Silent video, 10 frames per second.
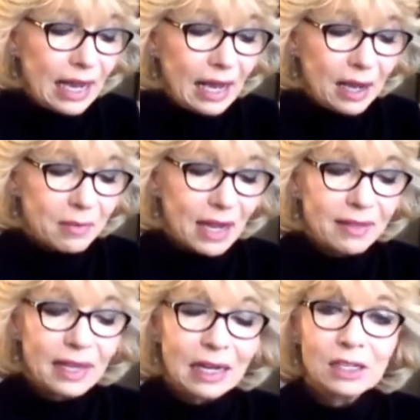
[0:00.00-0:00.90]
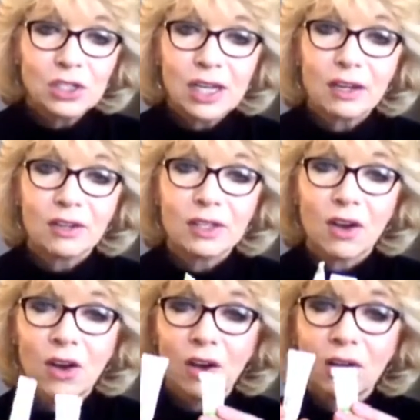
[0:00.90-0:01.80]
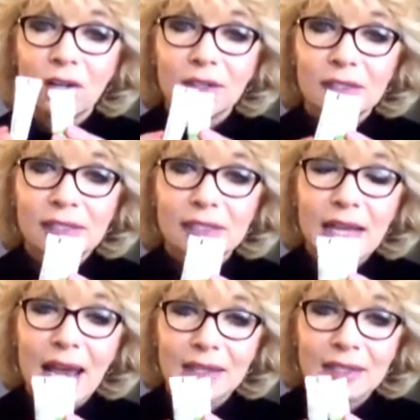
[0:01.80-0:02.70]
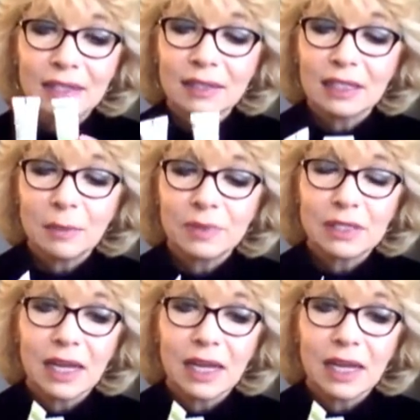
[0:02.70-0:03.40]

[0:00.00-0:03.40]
And then I shared our satin lips.